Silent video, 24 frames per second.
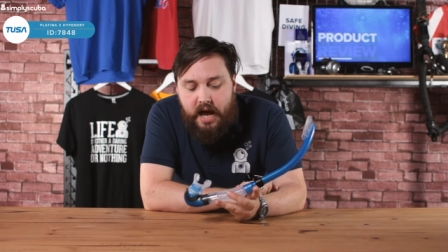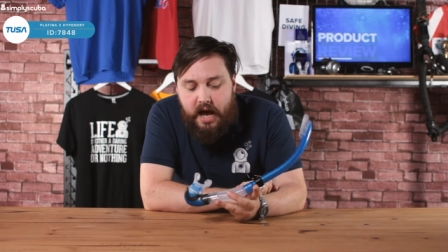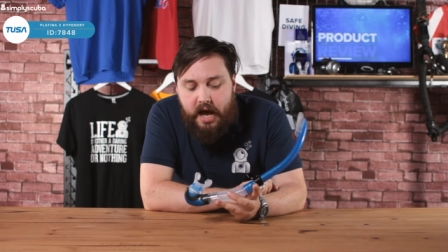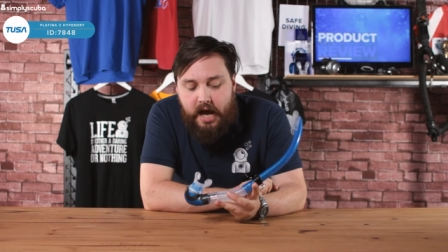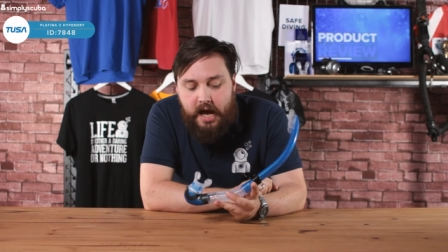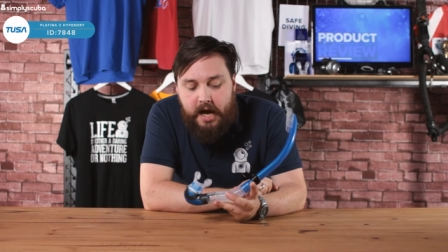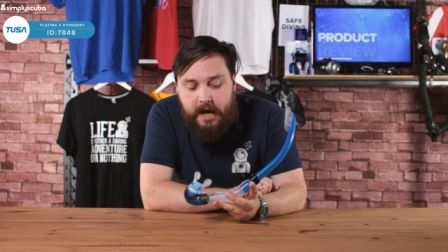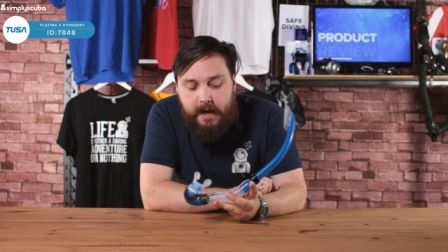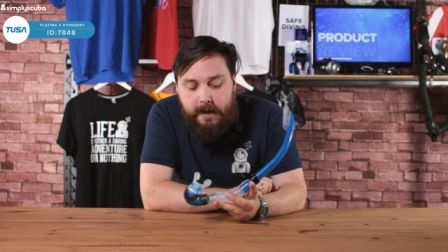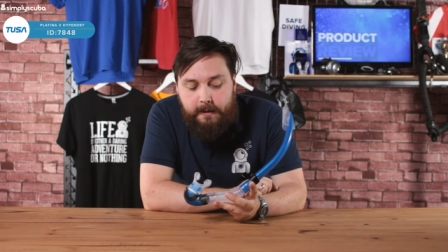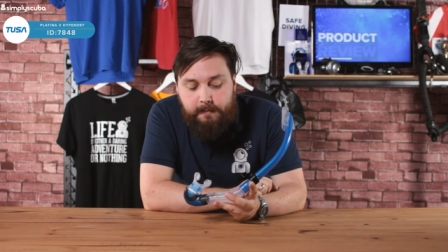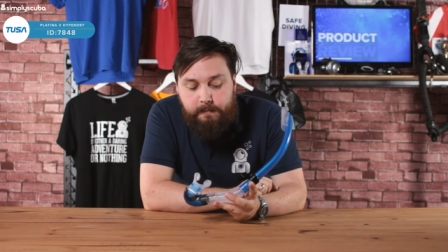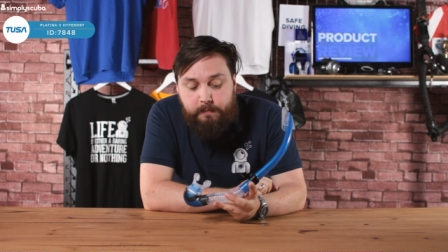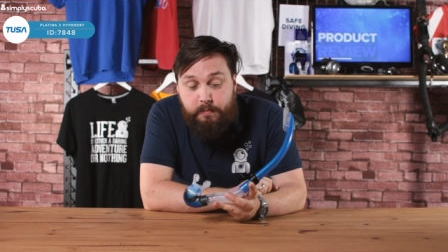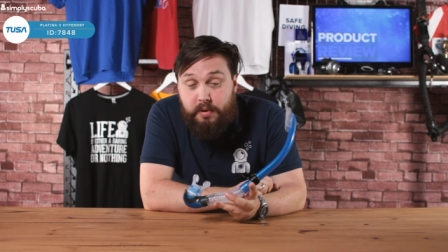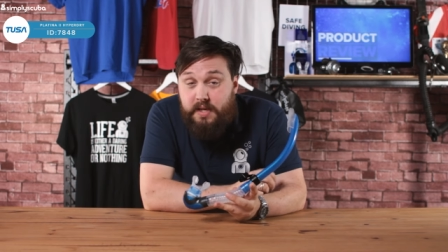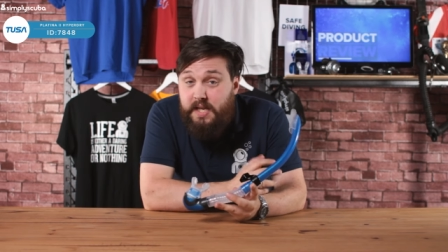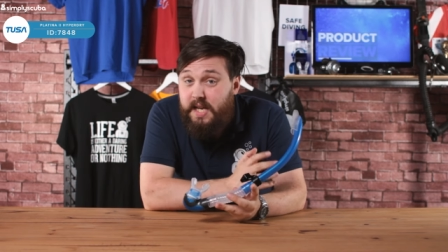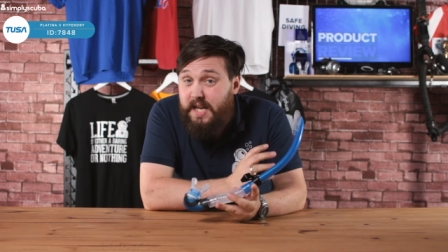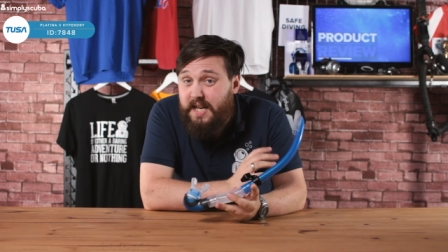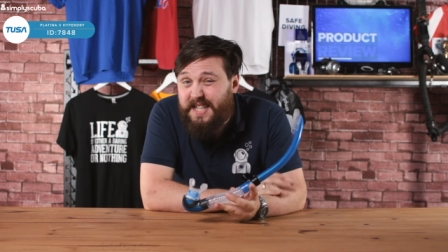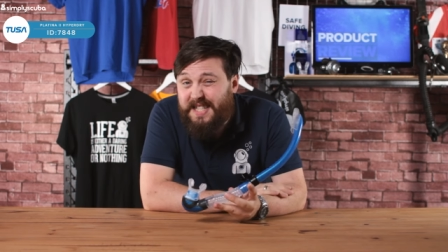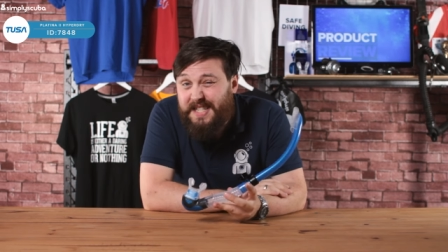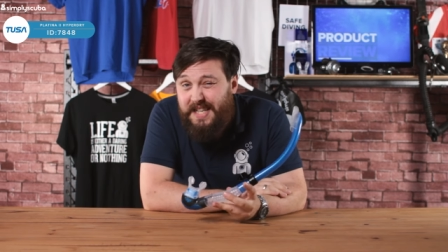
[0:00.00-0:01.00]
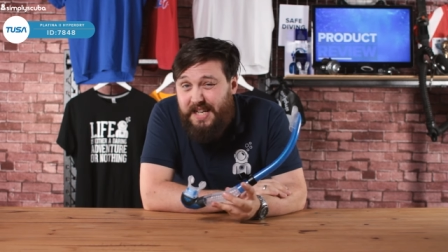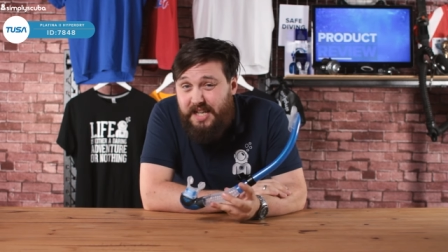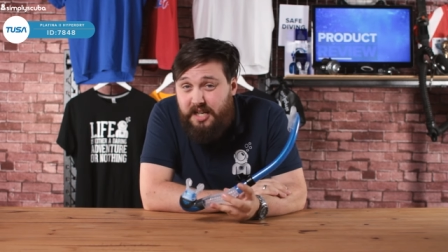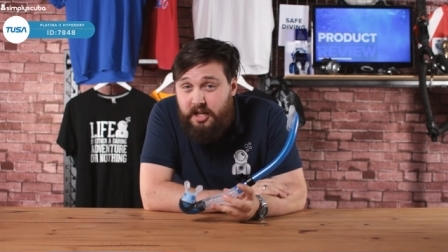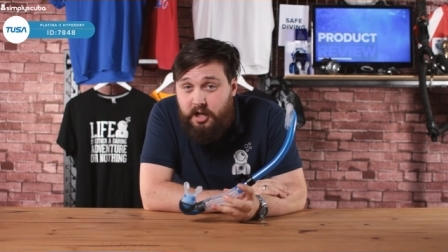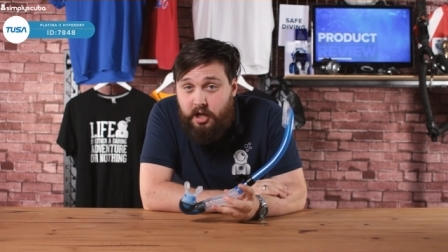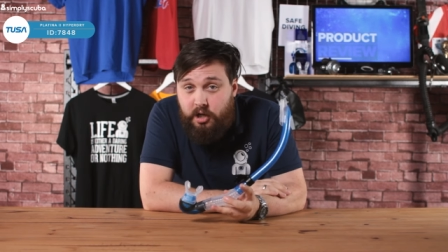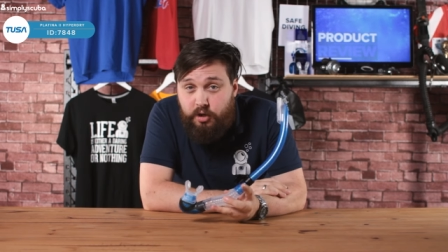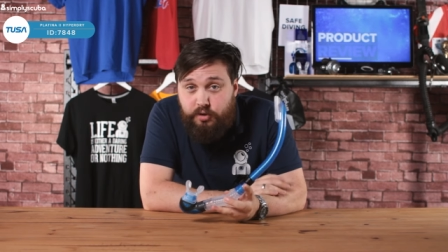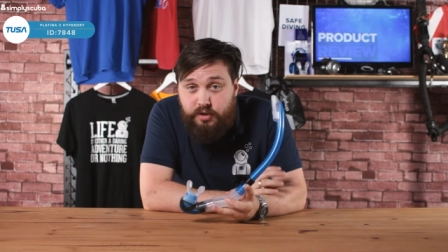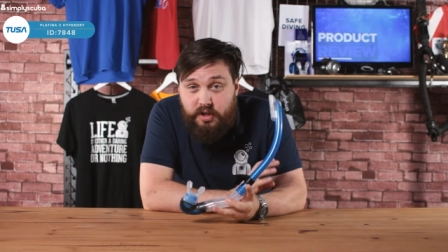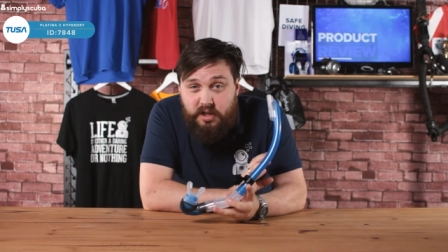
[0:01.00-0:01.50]
Um, but yeah, let's take a
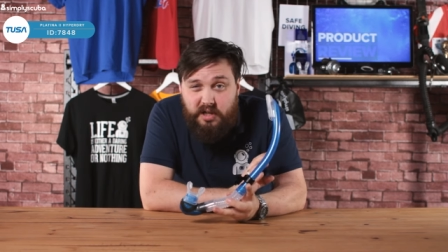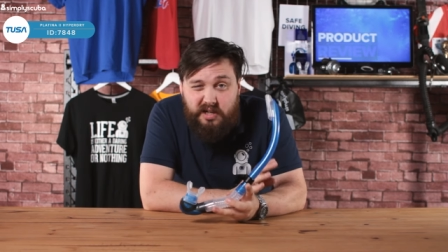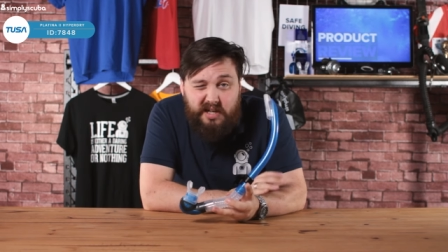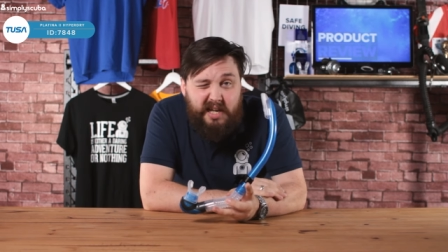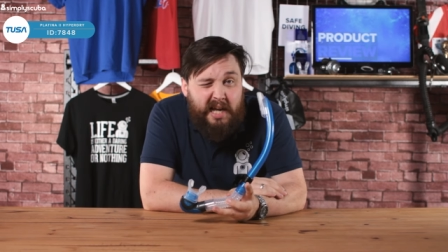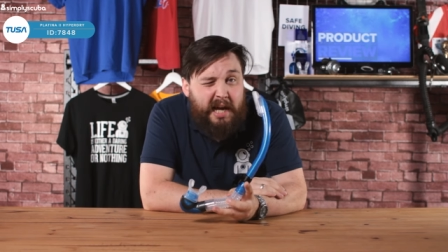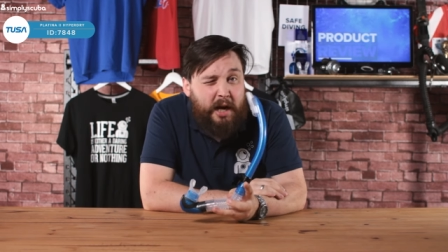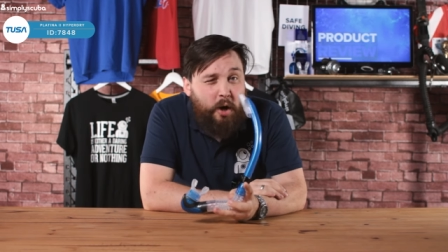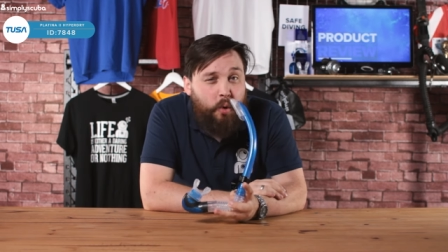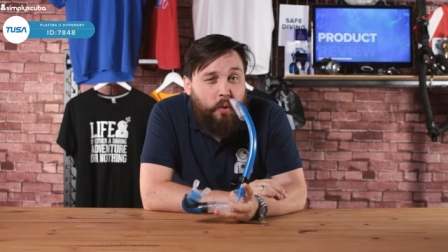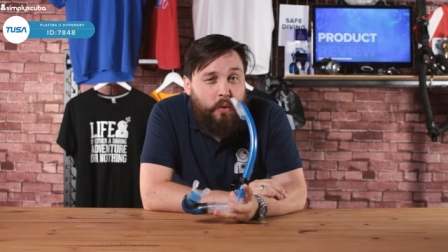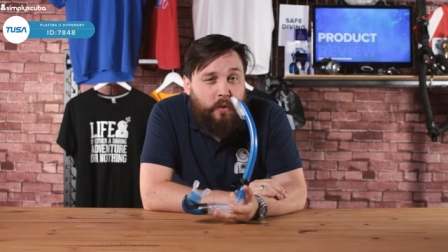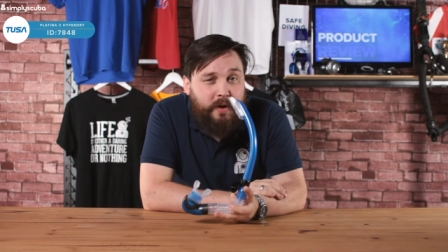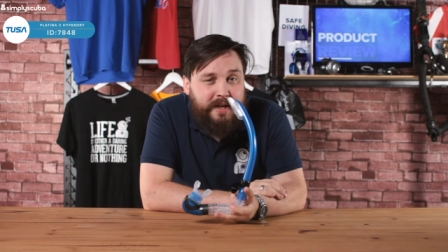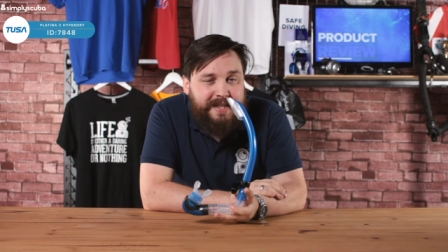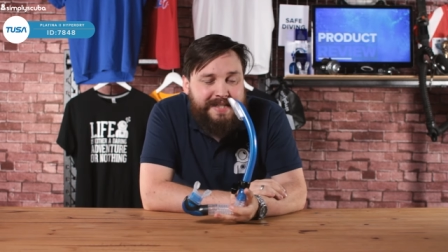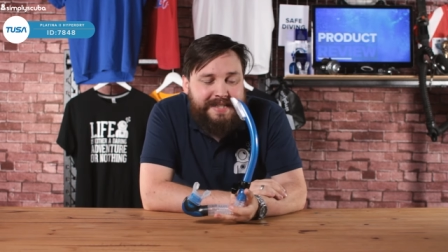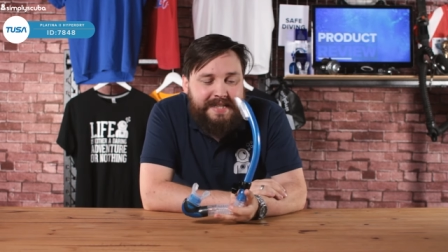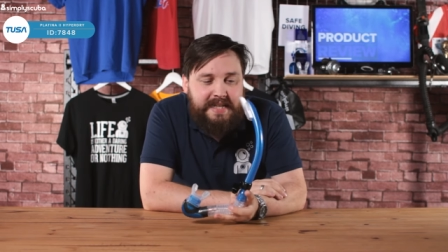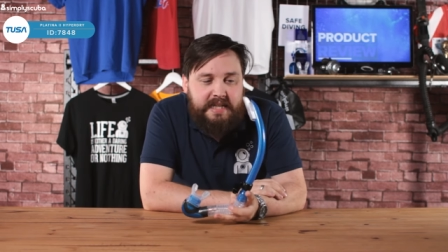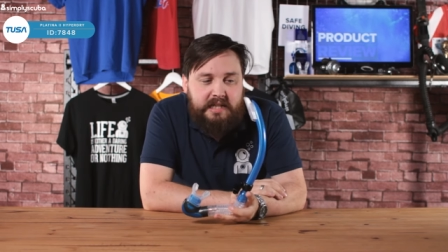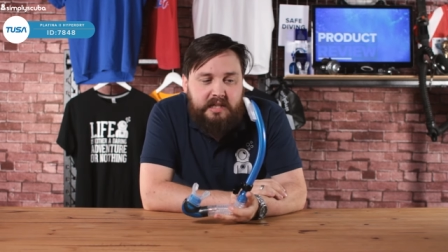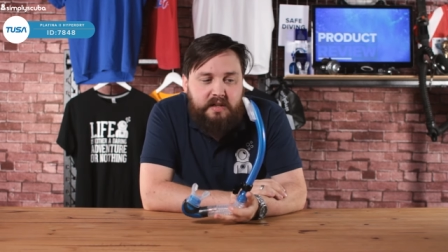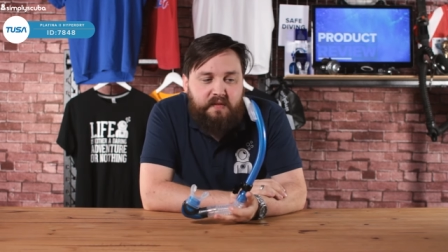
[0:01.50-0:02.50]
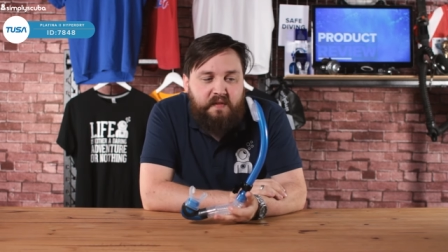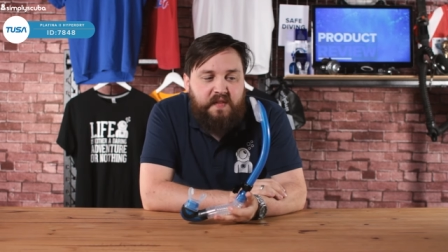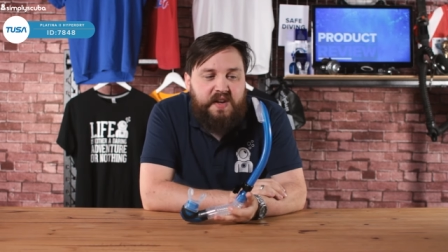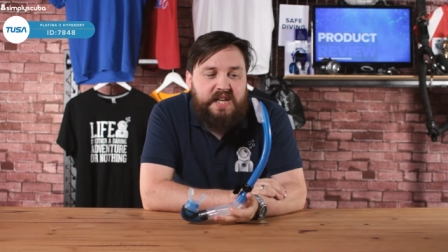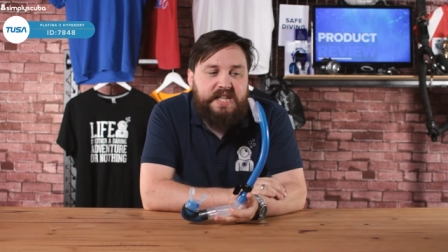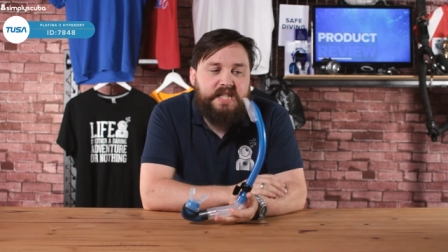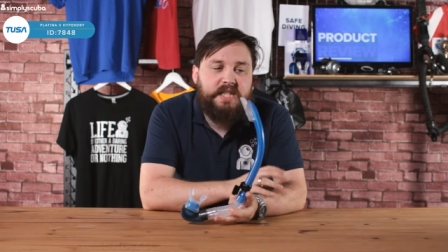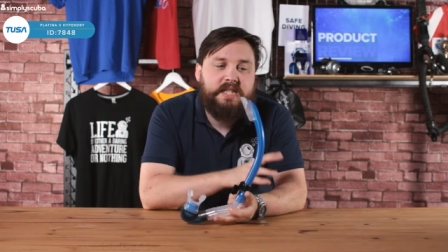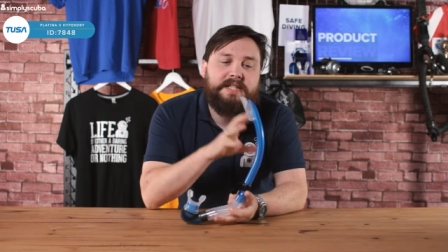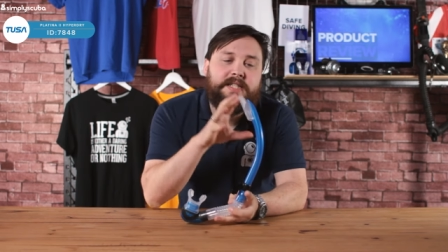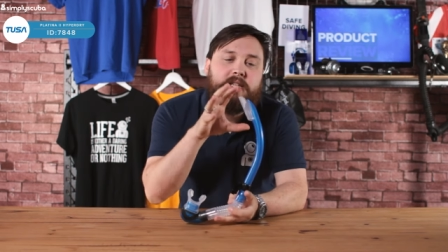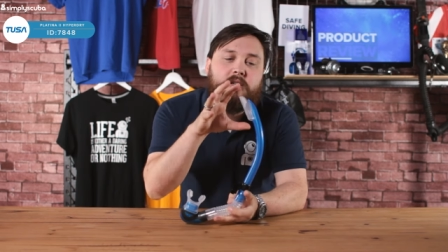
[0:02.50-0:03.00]
closer look at all its little
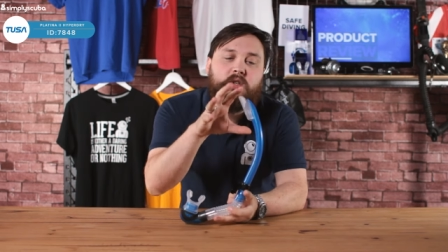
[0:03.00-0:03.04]
features.